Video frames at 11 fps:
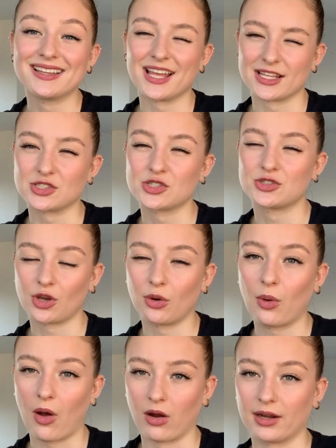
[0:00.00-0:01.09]
That's so
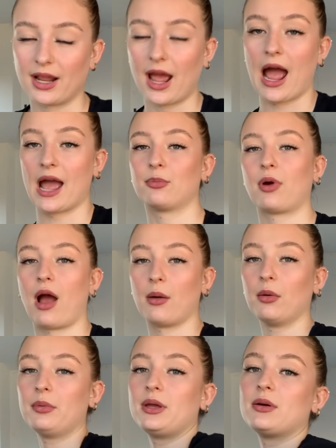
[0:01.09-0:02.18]
hard. I
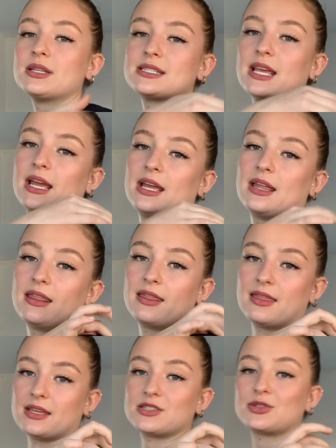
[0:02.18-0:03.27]
probably would say
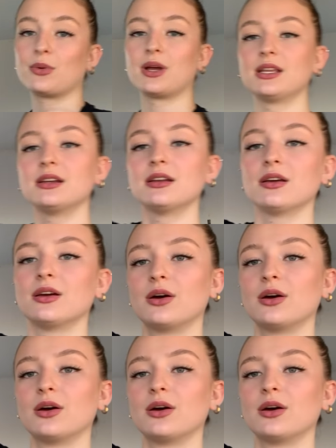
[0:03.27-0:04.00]
this one